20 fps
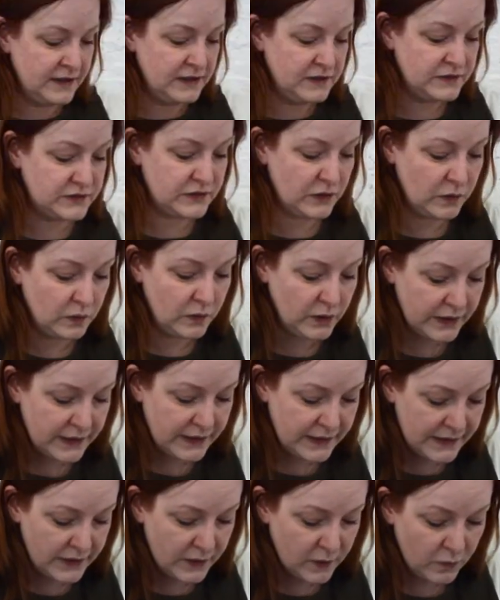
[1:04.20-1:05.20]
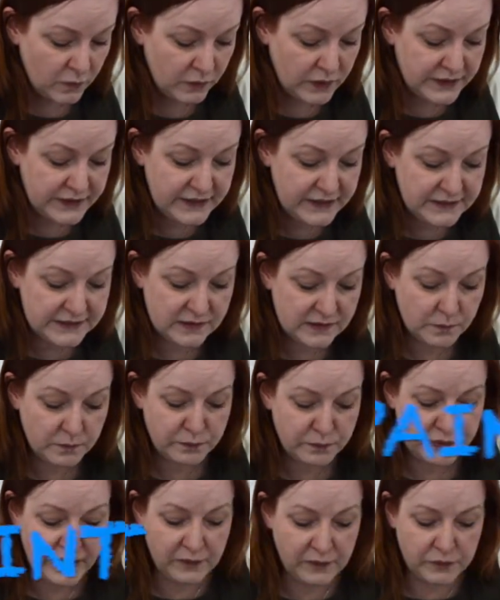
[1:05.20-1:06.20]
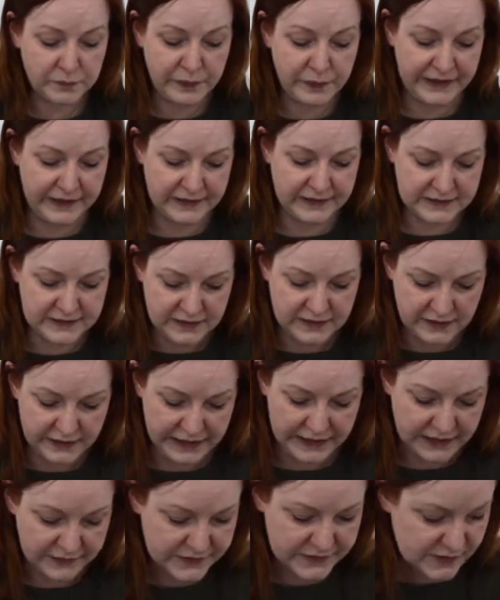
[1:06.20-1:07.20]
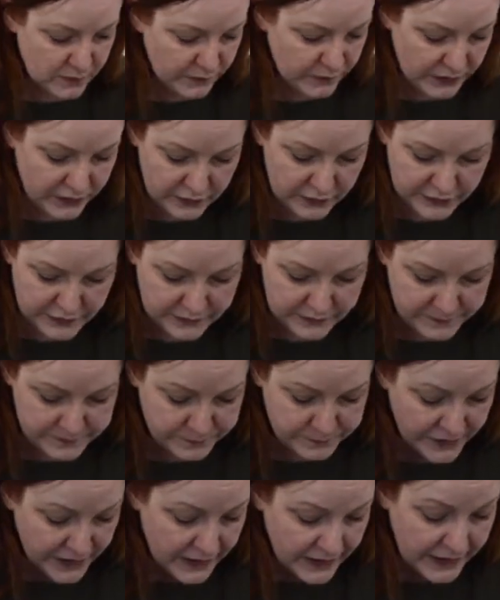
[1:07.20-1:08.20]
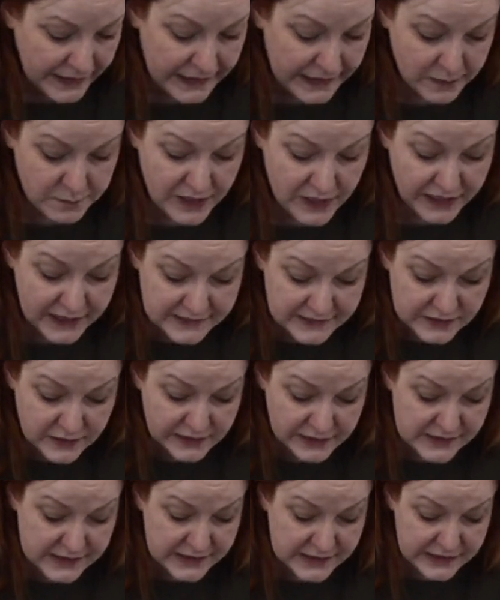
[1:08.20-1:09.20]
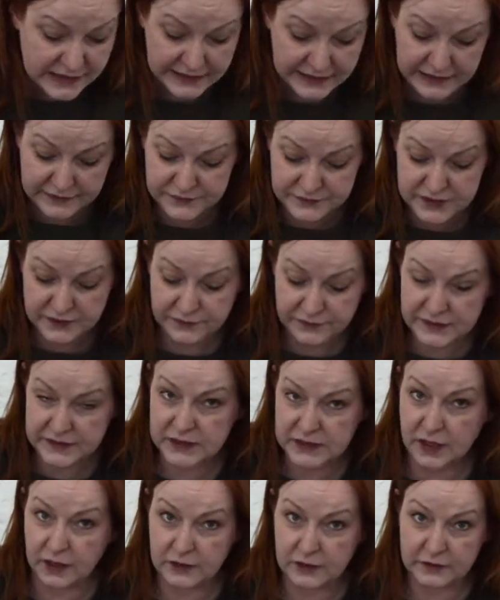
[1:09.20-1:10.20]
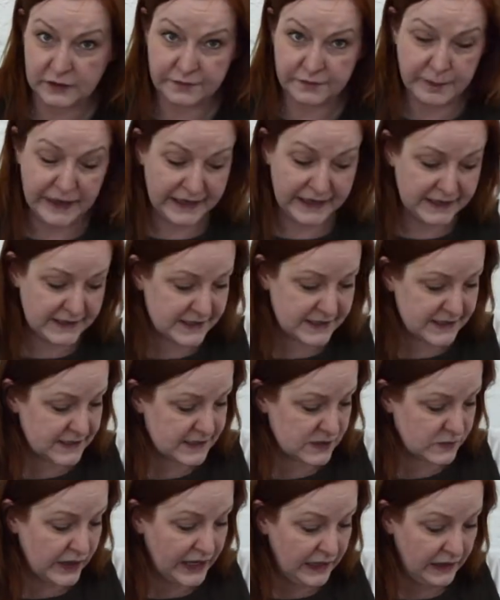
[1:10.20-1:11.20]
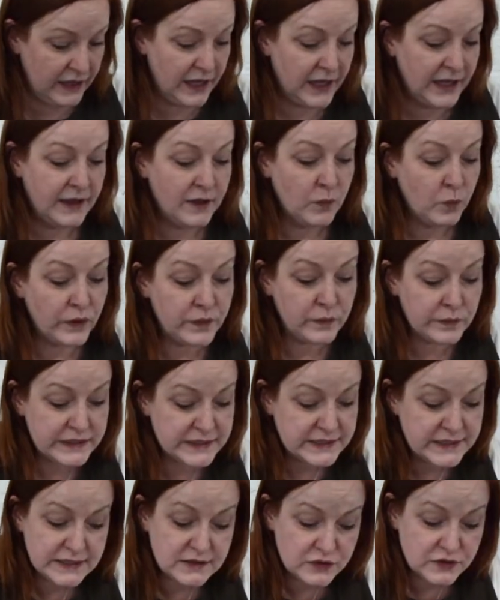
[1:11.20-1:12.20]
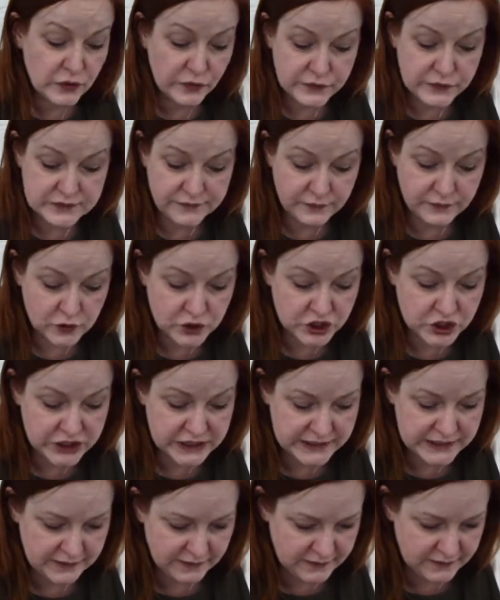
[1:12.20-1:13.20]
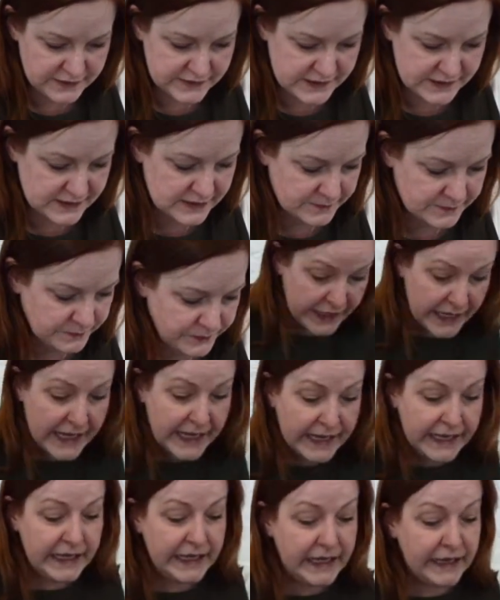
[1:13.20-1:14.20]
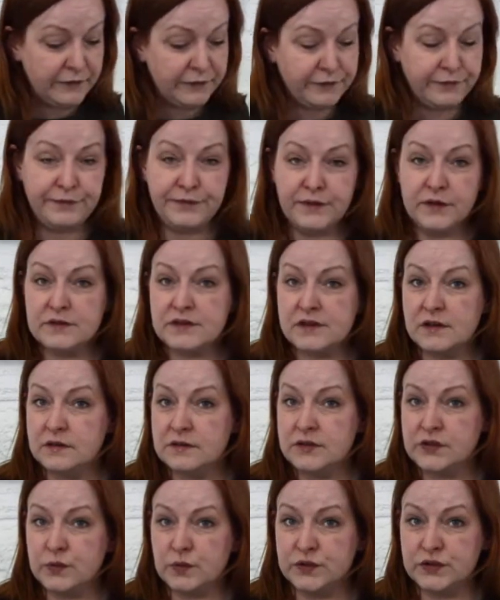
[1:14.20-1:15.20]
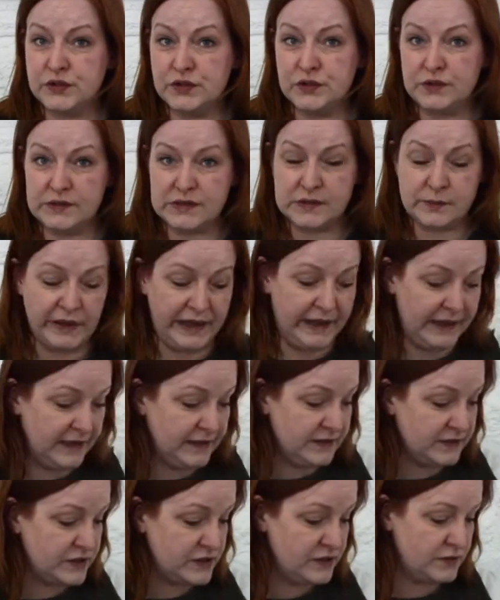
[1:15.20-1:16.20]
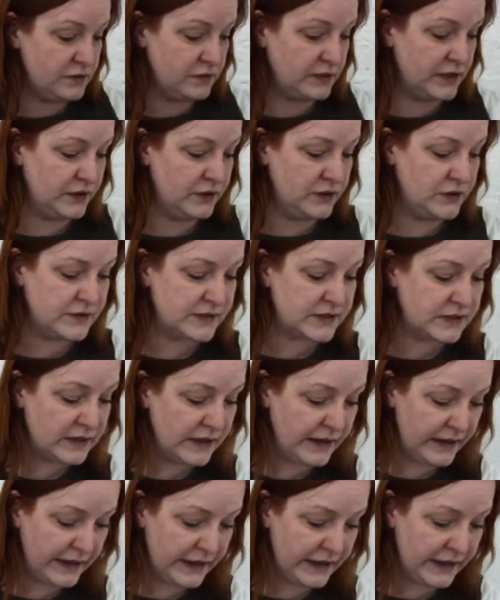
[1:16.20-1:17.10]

So we'll need some brown paint. I have some here. As you can see, I have different color of paints as well. We will need those for shields. If you don't want to use paint, you can use